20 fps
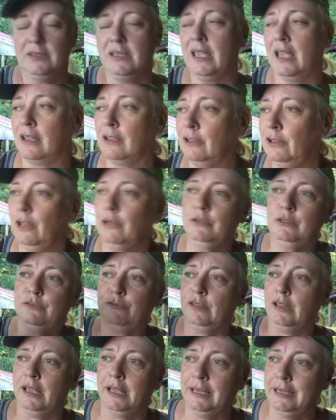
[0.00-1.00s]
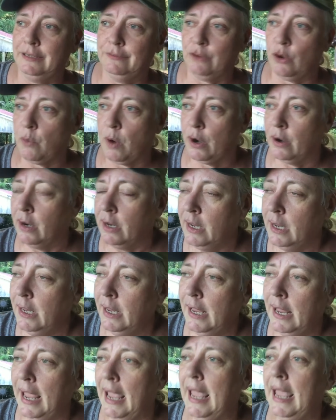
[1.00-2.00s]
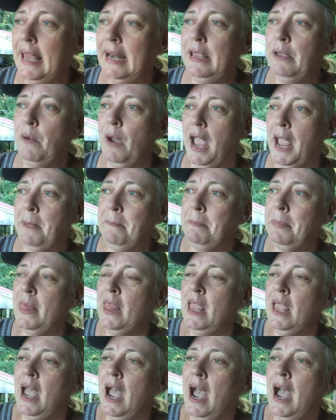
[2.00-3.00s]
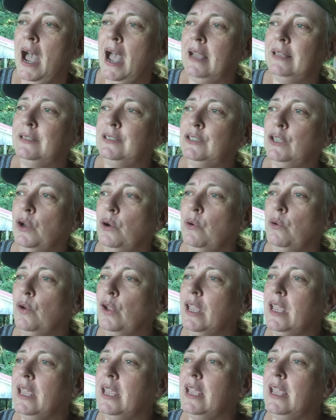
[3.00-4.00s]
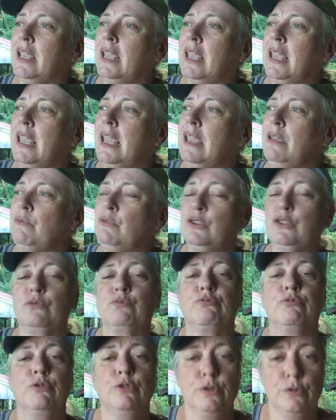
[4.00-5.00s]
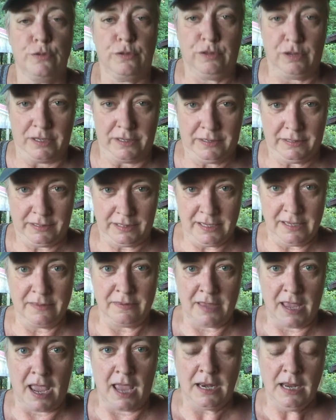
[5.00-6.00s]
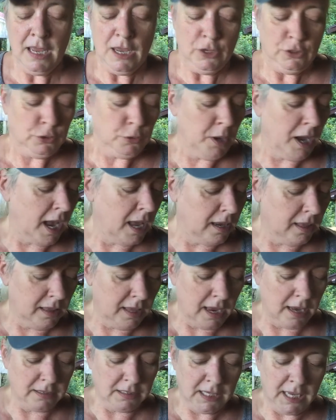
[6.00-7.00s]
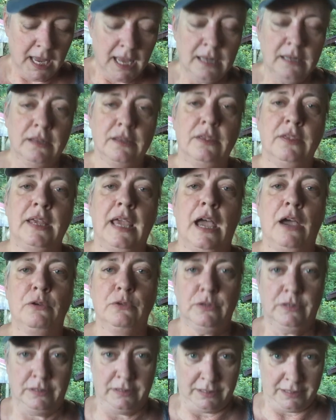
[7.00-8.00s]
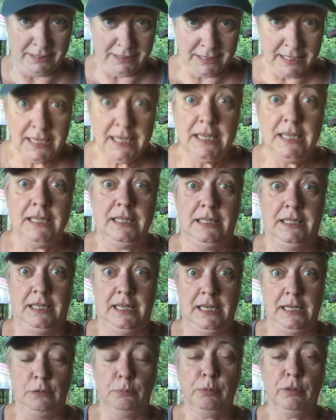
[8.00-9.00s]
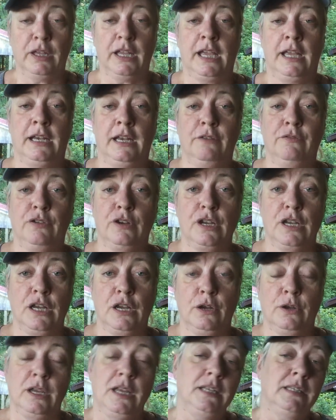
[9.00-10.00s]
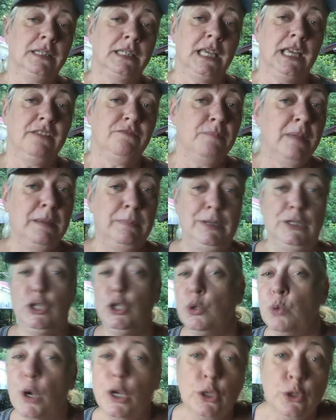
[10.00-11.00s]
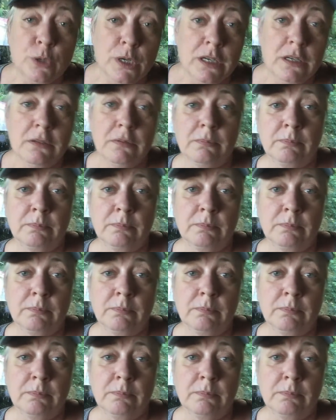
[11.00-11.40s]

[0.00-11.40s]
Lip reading: Yeah, clothes flying everywhere. Anyway, so he was ruthless in that. So out of that 10,000 seeds he'd plant every year, he'd save maybe 200.